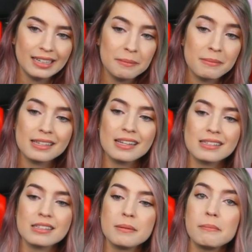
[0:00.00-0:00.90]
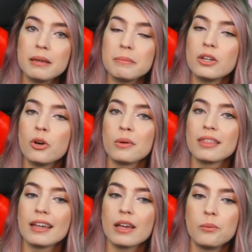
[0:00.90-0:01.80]
it makes sense to maybe go with
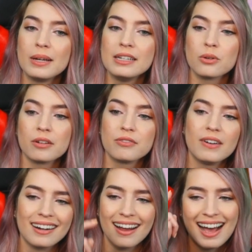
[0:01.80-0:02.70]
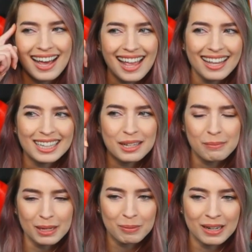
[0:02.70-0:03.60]
like a wind or a fire. I like that
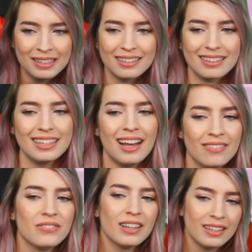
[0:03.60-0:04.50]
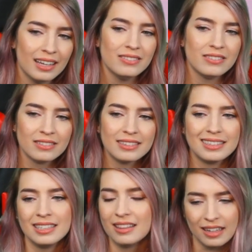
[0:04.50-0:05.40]
big brain. That yeah.
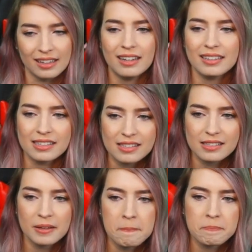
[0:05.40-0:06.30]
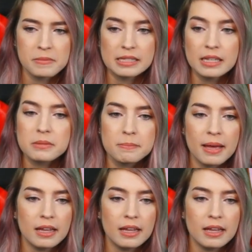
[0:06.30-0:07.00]
Didn't think of that. That's seems meh in